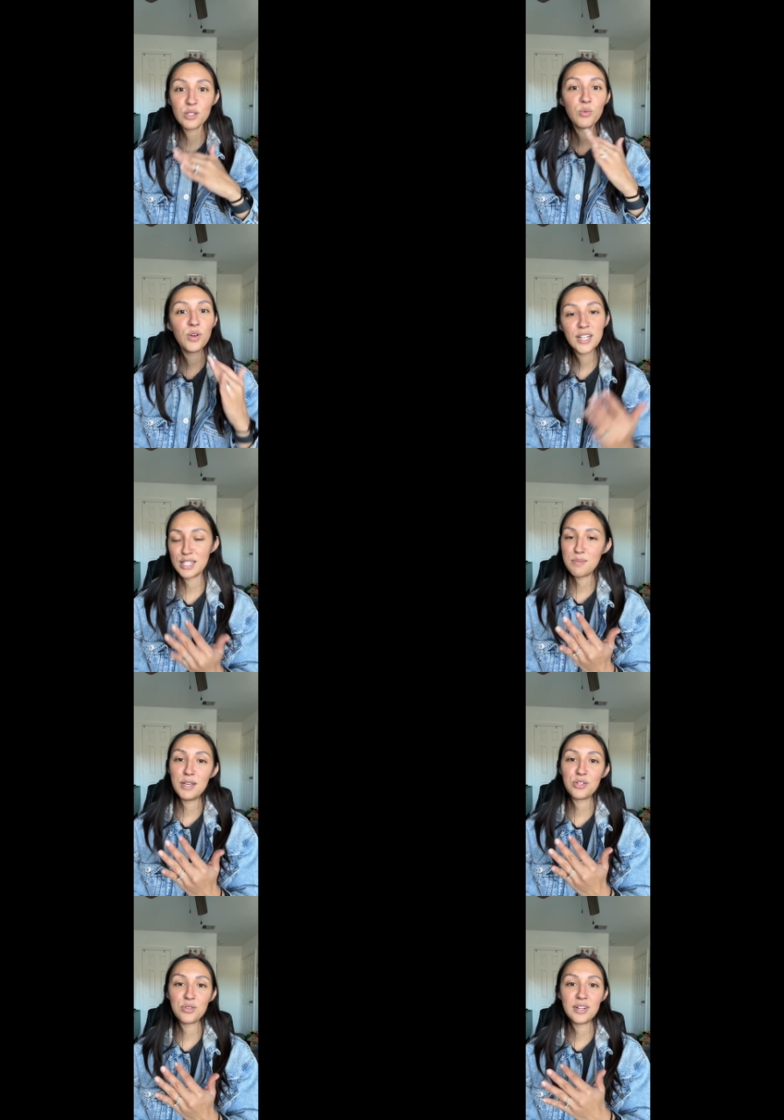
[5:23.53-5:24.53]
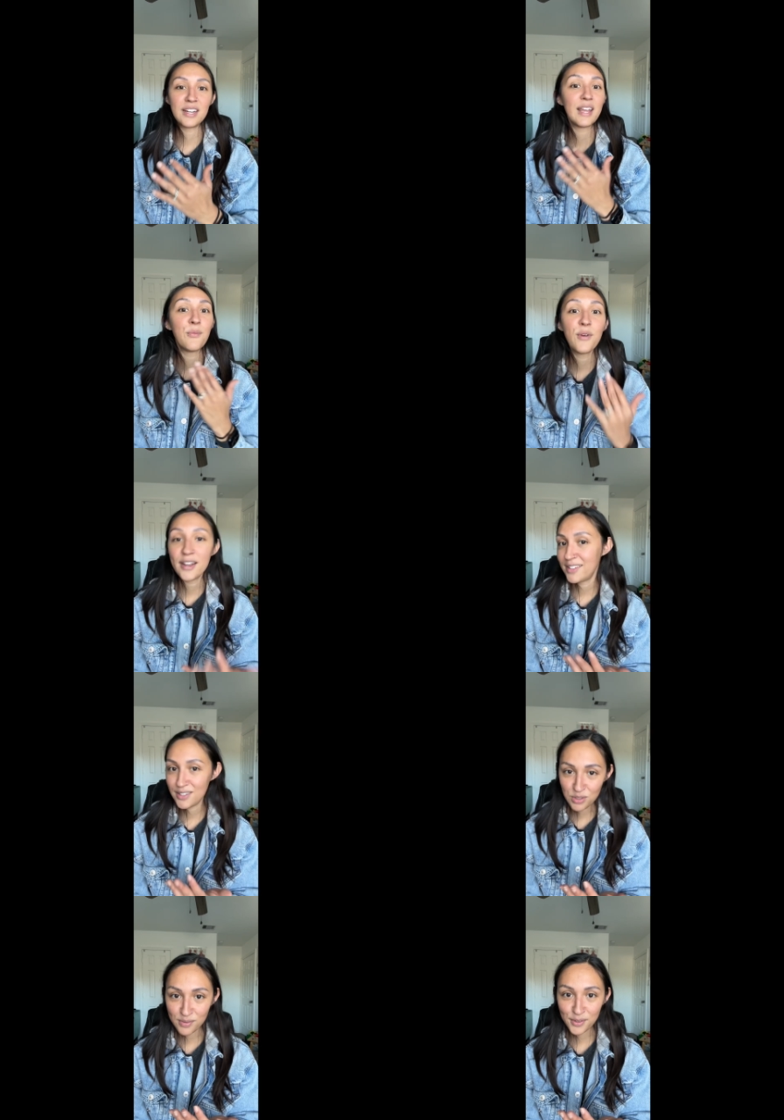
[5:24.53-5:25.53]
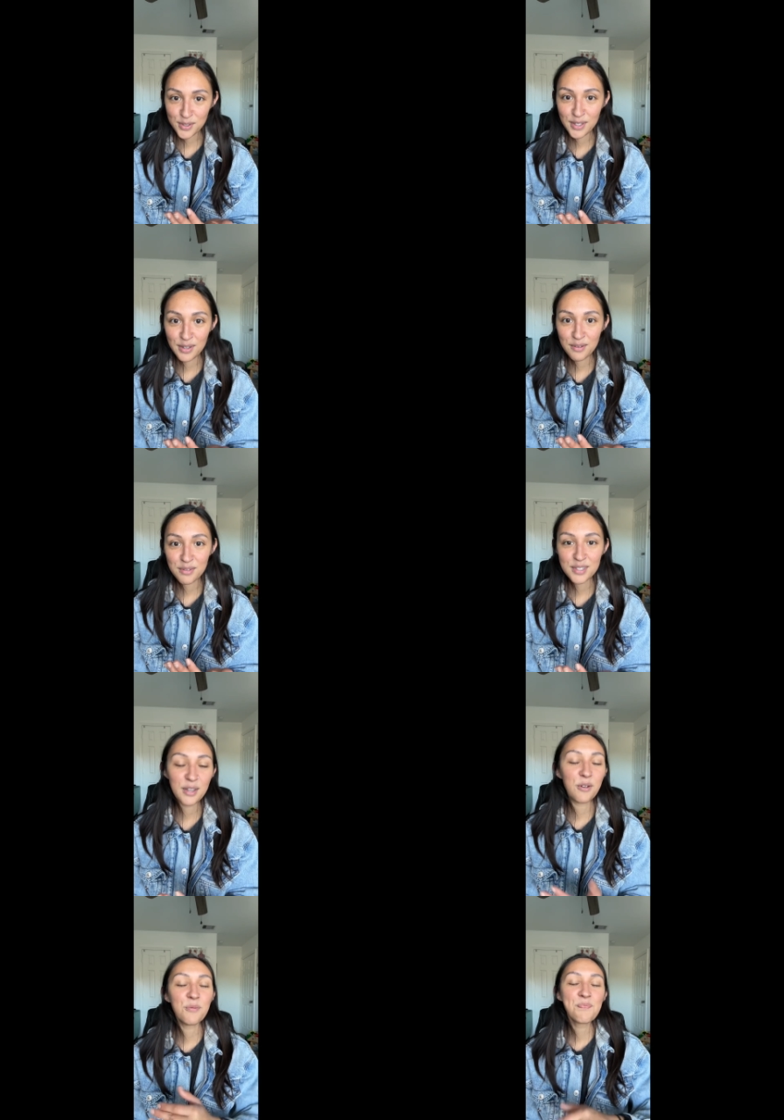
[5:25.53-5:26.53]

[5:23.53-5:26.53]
what it's measuring, and why it's useful to you. So